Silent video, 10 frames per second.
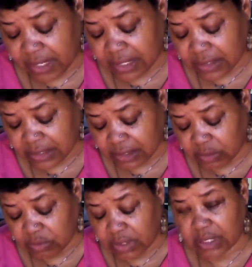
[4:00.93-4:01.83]
things and
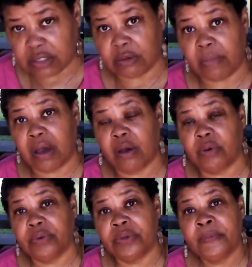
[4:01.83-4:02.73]
do things on my
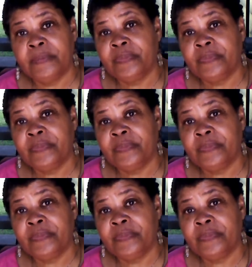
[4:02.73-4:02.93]
own.